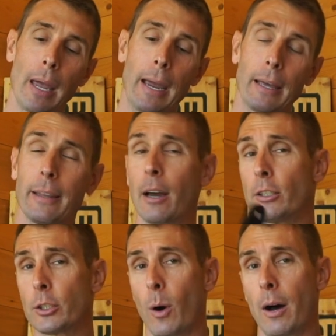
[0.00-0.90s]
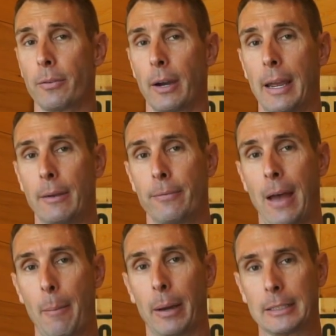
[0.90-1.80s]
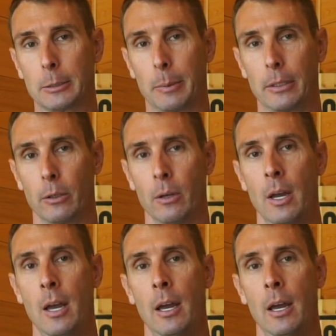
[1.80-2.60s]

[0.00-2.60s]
And they also offer a fat bike spindle